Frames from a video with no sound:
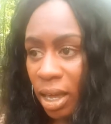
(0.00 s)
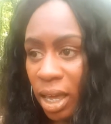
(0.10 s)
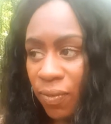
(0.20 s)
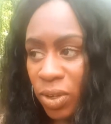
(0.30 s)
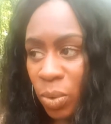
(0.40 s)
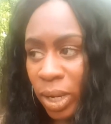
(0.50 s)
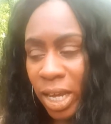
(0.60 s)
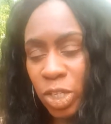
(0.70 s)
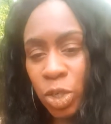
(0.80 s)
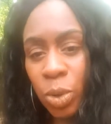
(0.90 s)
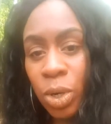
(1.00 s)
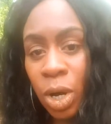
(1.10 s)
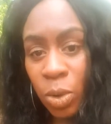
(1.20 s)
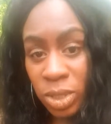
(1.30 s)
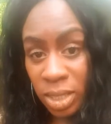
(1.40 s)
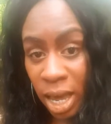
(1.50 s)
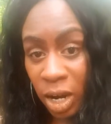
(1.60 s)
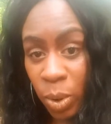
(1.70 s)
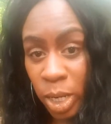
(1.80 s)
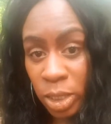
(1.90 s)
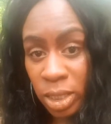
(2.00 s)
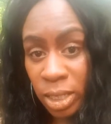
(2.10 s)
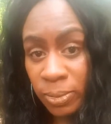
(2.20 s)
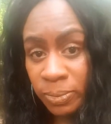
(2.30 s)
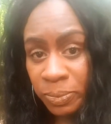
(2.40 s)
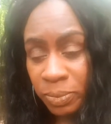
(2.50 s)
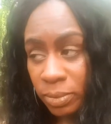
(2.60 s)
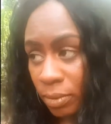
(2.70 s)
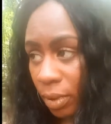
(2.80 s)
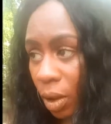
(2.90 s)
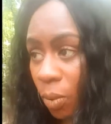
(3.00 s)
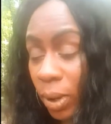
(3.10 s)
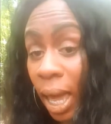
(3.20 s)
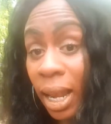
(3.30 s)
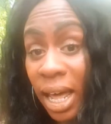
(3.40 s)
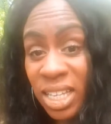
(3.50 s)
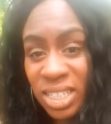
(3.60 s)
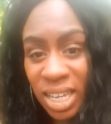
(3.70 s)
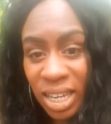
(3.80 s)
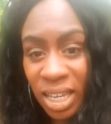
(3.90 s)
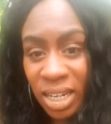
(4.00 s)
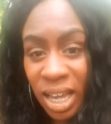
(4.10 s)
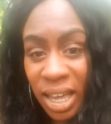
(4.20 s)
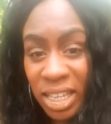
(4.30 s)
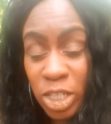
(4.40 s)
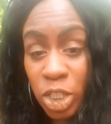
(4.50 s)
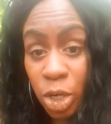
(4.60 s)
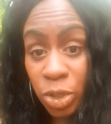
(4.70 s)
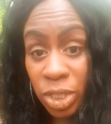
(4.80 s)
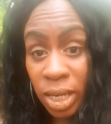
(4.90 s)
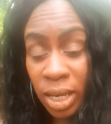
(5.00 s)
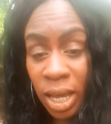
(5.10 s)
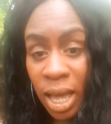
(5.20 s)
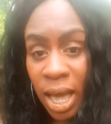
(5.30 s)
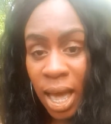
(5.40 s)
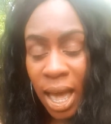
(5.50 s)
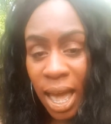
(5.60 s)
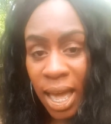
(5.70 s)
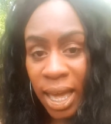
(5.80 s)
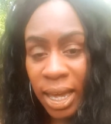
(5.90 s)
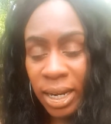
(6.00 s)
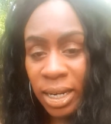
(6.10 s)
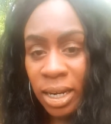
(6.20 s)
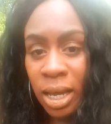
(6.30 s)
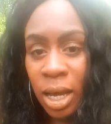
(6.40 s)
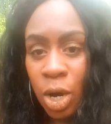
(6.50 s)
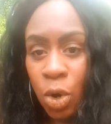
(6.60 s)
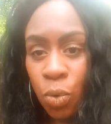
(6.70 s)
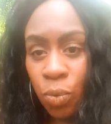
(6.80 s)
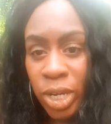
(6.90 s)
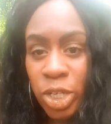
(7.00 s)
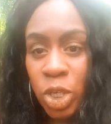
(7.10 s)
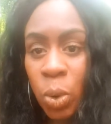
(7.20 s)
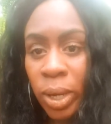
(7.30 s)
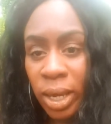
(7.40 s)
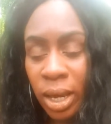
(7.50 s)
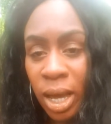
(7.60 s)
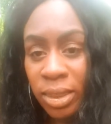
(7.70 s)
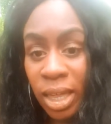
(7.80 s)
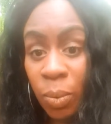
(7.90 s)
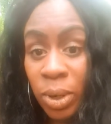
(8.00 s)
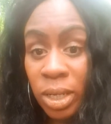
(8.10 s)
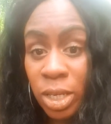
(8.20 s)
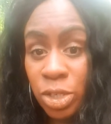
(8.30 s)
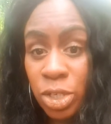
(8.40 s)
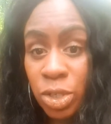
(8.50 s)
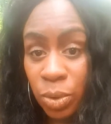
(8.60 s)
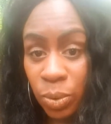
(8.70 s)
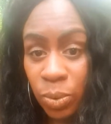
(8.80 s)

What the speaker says: If you answered no to that question, we got a lot of digging and searching and redoing that we need to do.